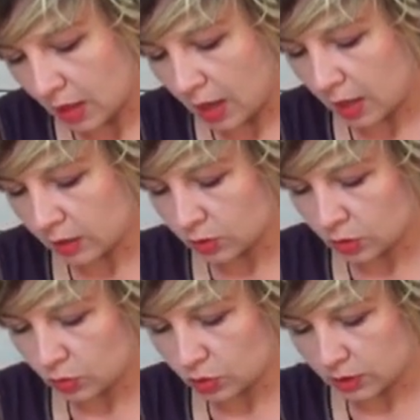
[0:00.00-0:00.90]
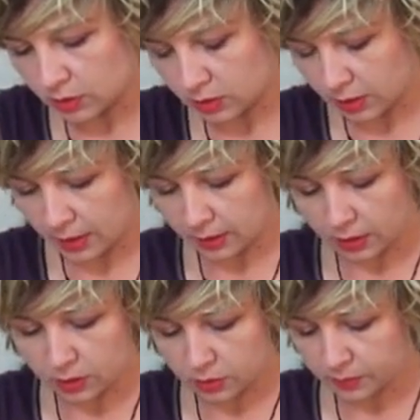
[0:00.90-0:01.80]
and you just take
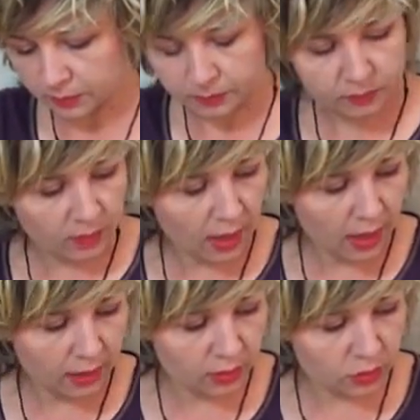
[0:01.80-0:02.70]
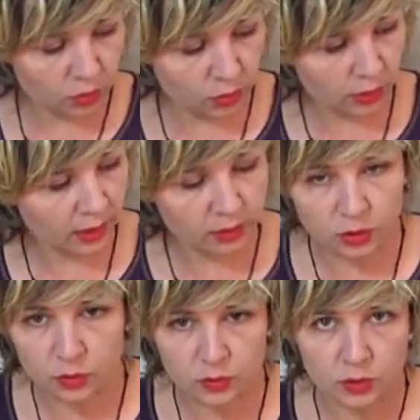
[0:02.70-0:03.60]
it. And you can
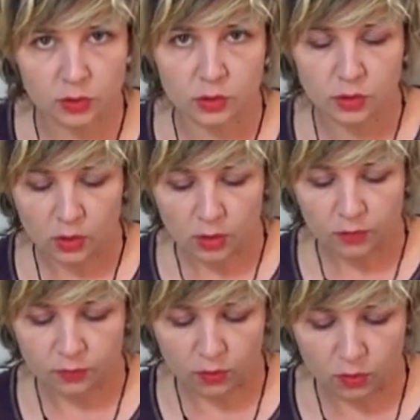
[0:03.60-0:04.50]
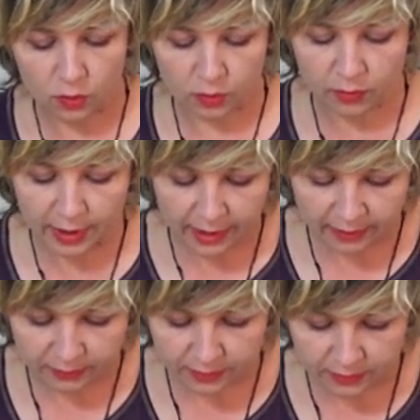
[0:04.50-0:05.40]
use it for
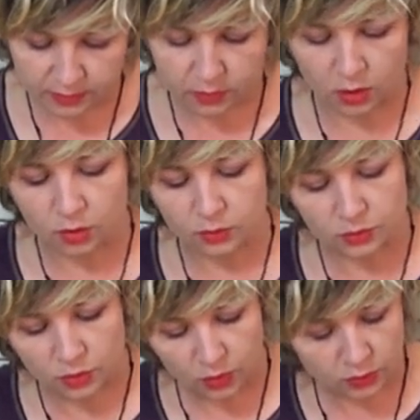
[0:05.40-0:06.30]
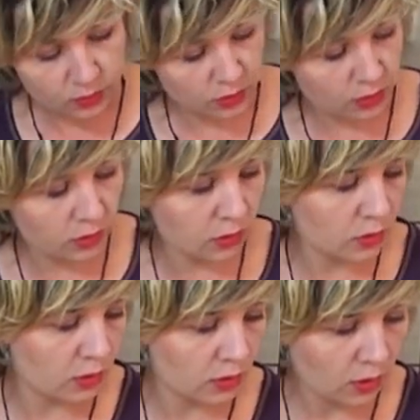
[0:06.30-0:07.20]
gravies or
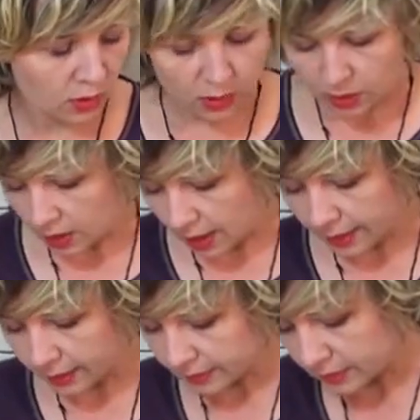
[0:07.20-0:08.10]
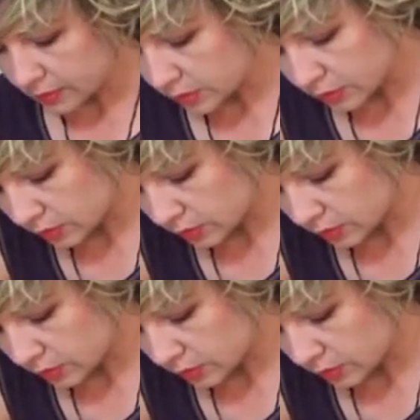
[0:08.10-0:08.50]
sauces, and